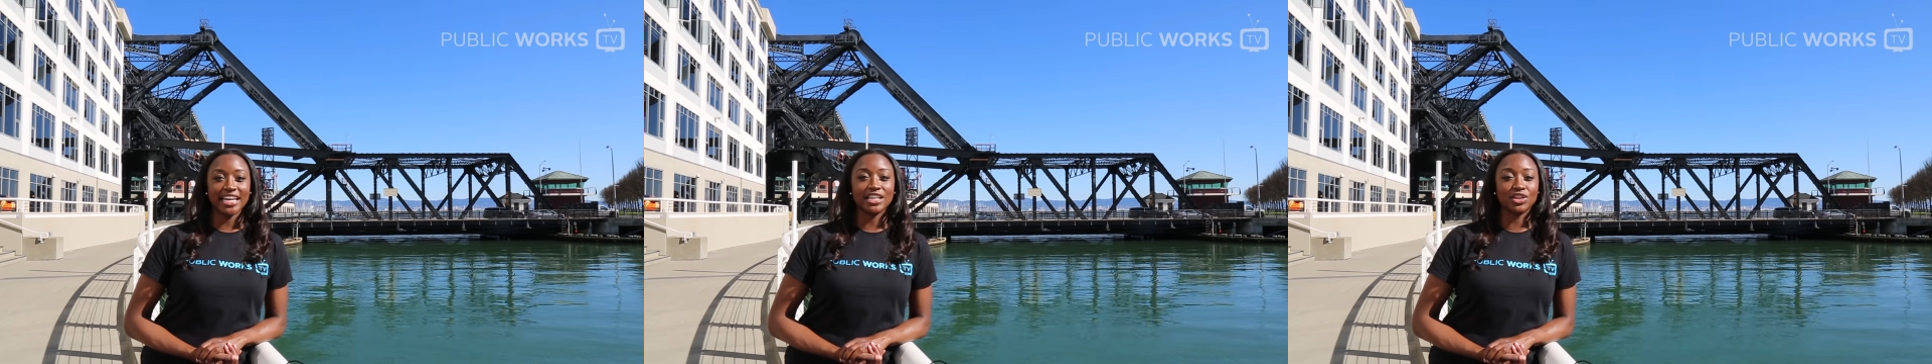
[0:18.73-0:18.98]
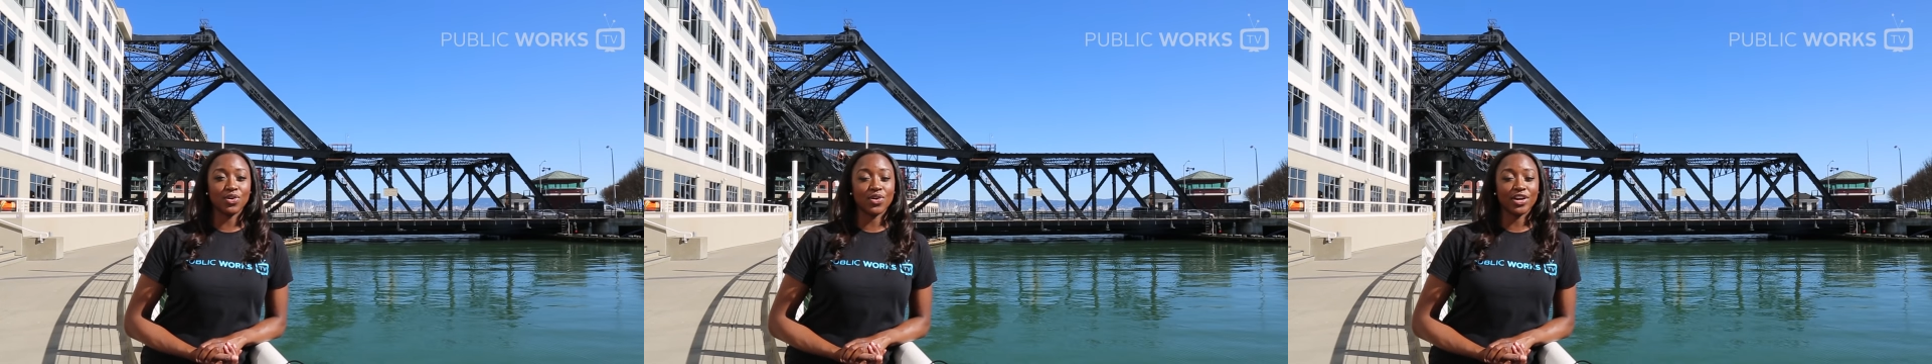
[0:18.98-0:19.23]

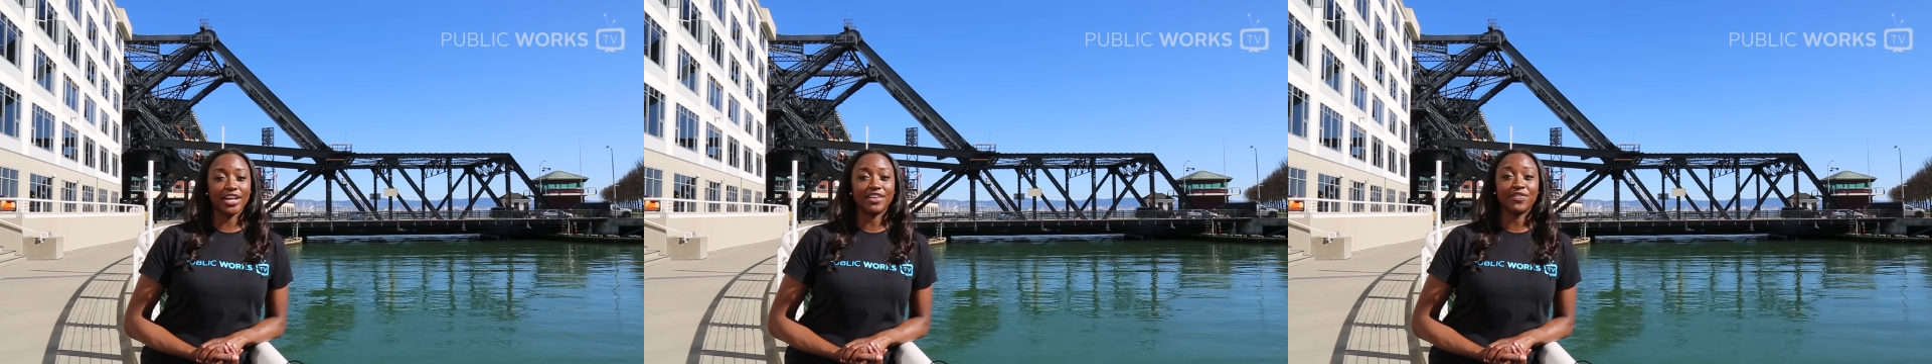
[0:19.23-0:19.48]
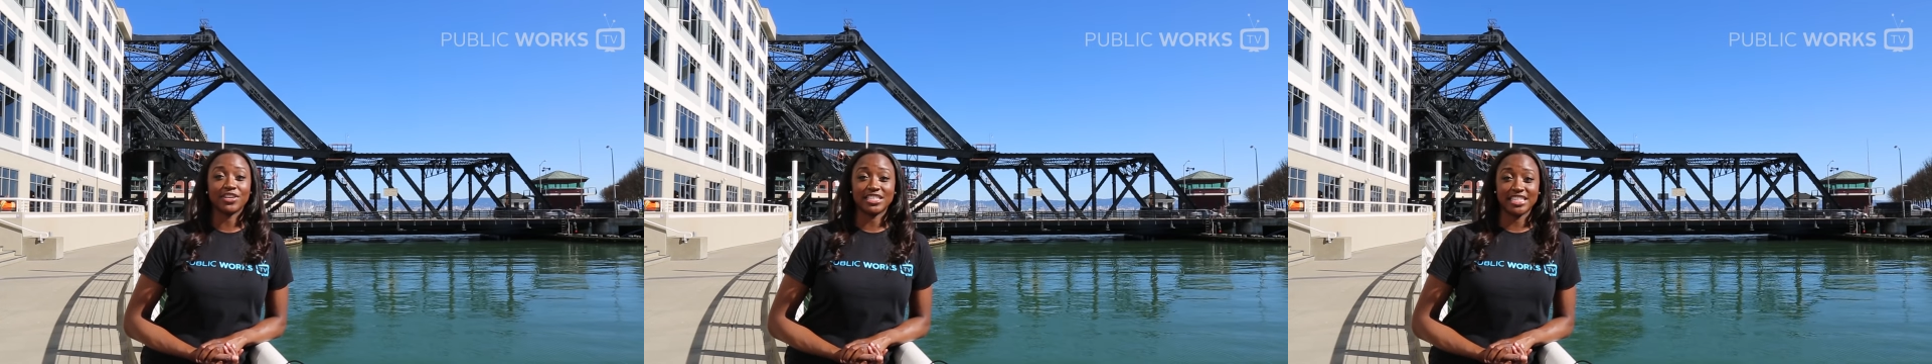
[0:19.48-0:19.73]
and lowering it
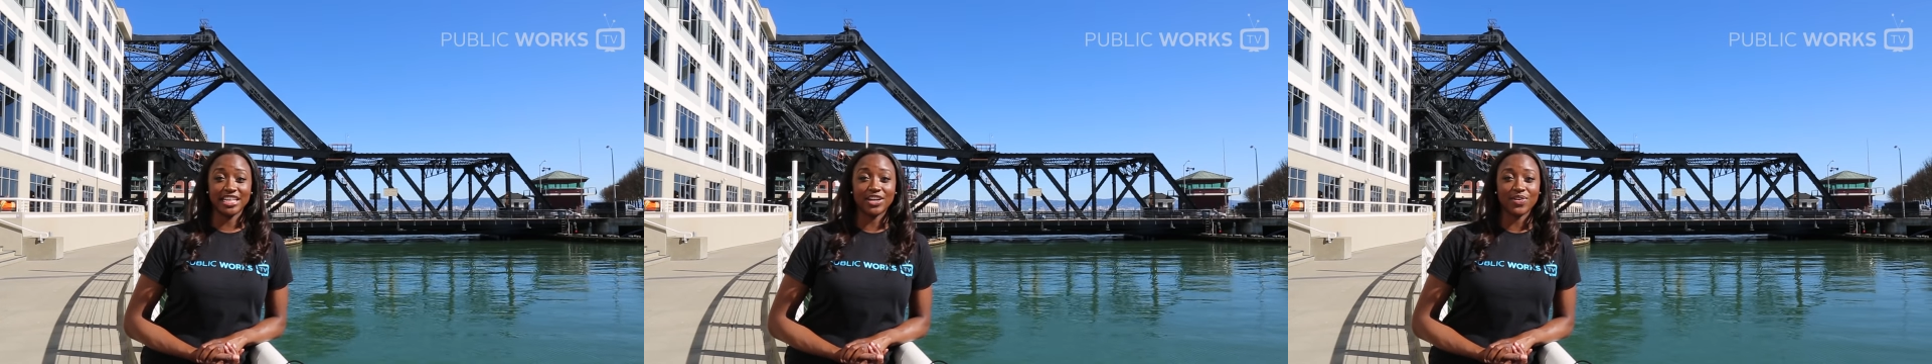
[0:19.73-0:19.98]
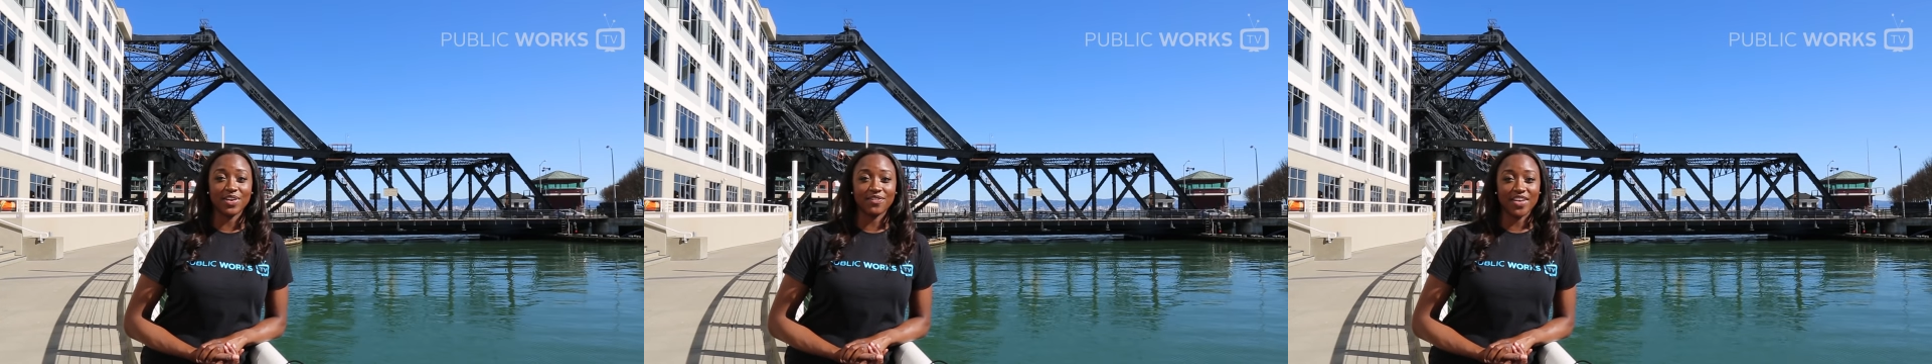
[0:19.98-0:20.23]
for
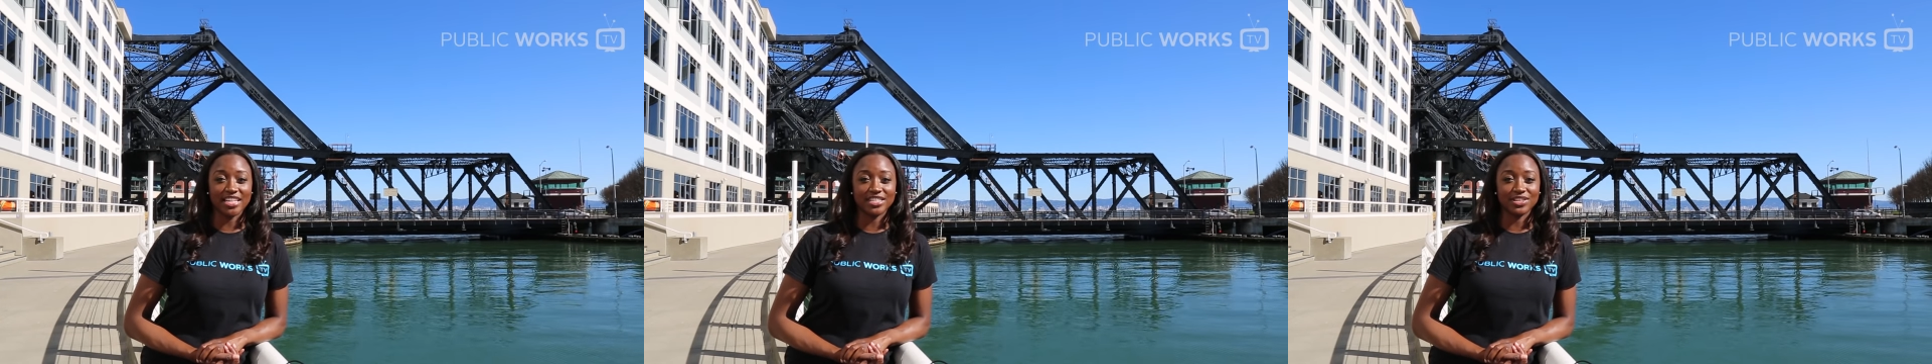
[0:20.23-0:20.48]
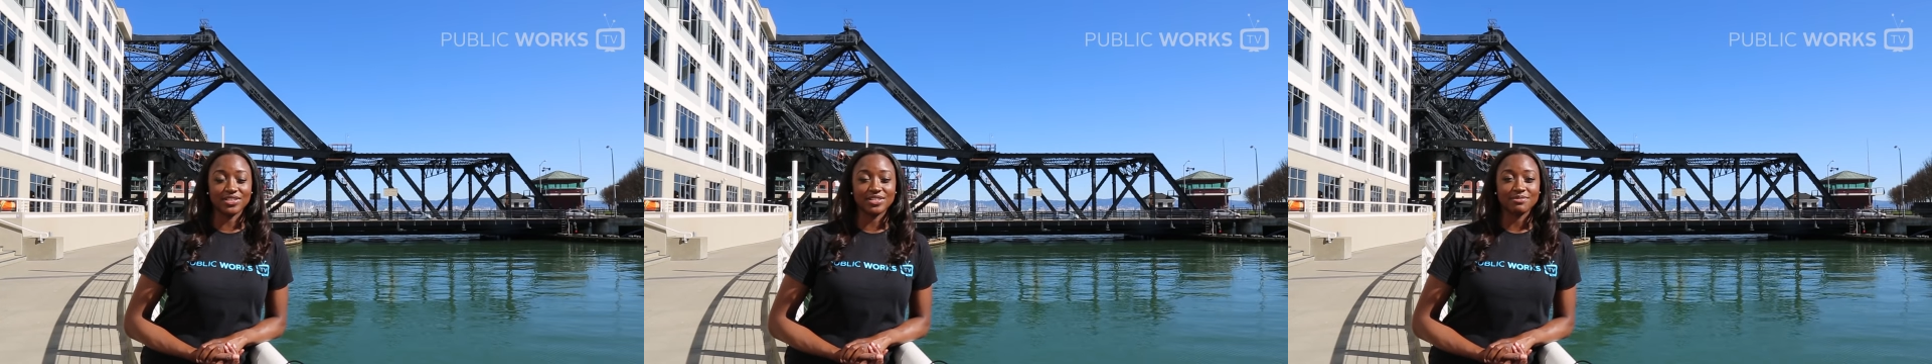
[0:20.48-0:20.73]
seagoing
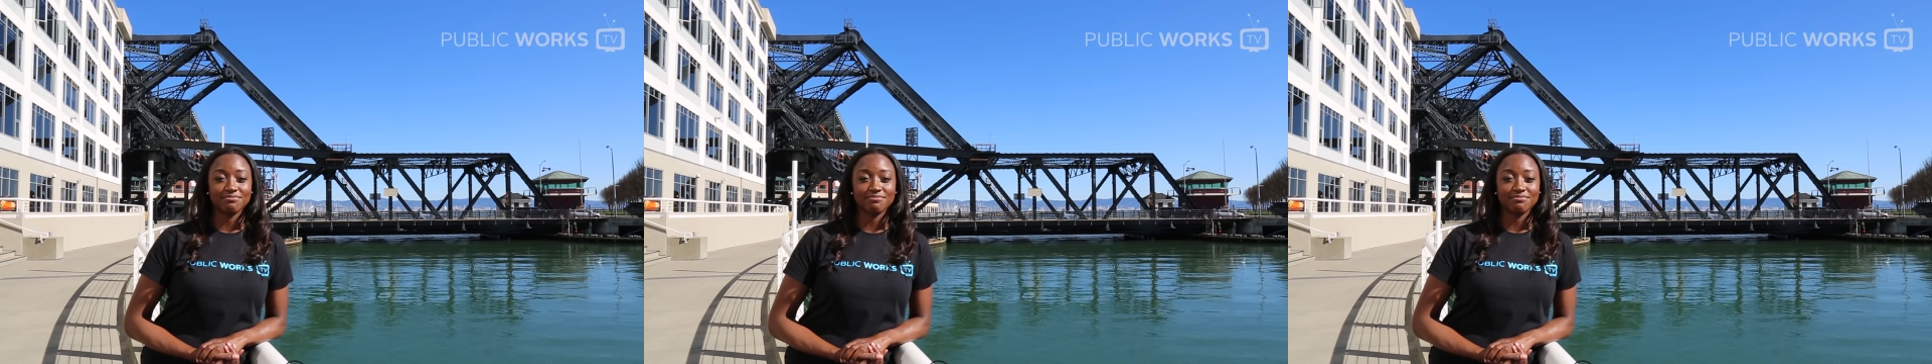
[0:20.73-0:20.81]
vessels.